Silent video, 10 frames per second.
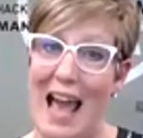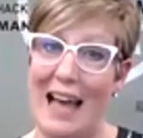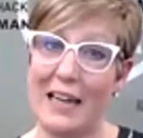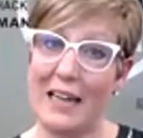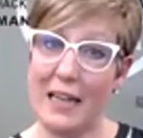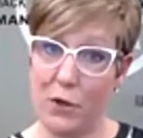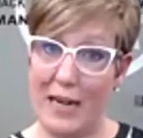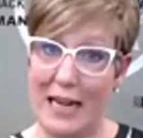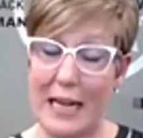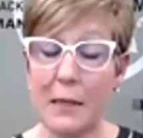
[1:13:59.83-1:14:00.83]
added
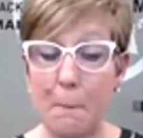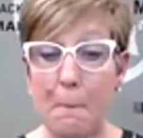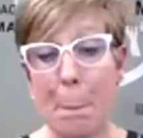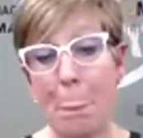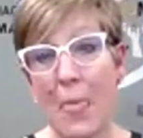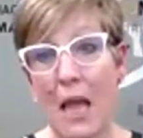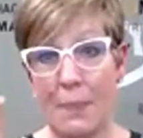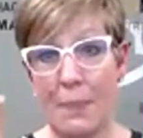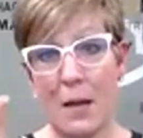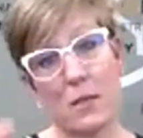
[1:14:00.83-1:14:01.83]
ingredient
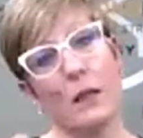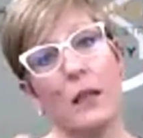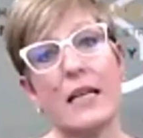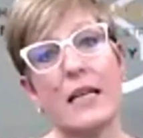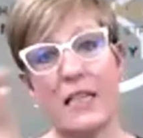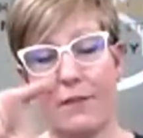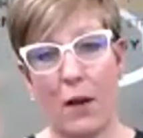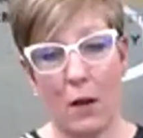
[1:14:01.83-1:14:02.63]
and there's a list of